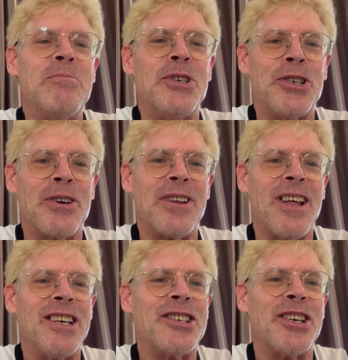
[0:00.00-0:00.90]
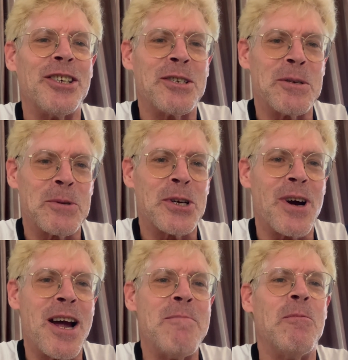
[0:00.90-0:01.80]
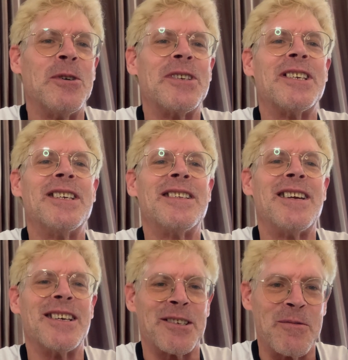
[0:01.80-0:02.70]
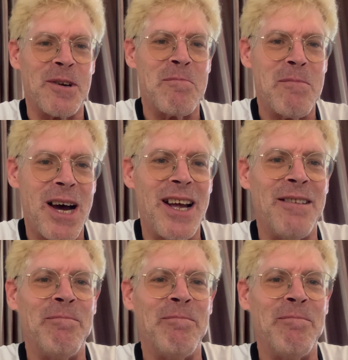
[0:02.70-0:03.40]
Be sure to like, share, and subscribe. We'll see you in the next one. Bye.